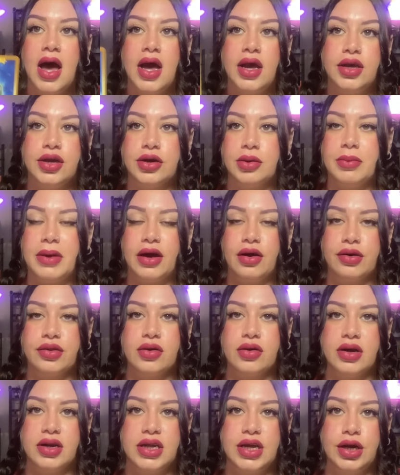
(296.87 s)
You're a
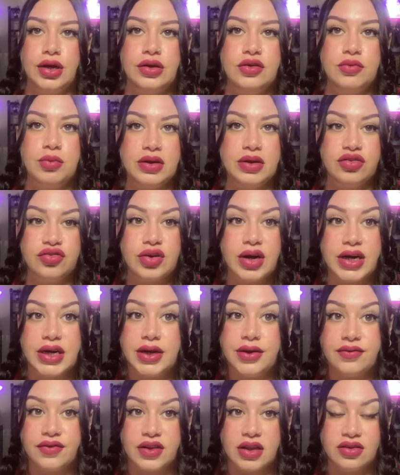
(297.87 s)
marathon here. You've been
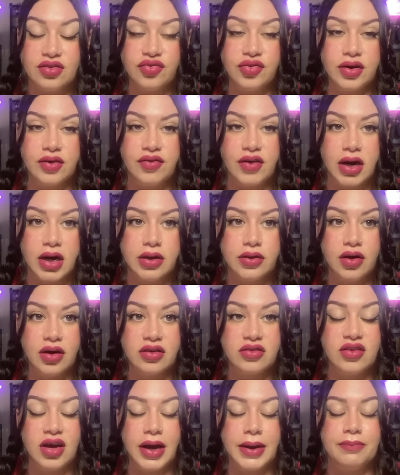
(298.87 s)
training for this for a very long
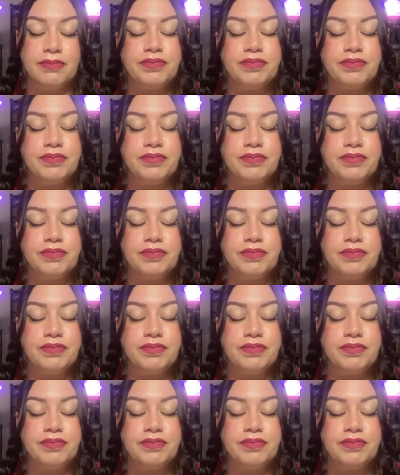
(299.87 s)
time.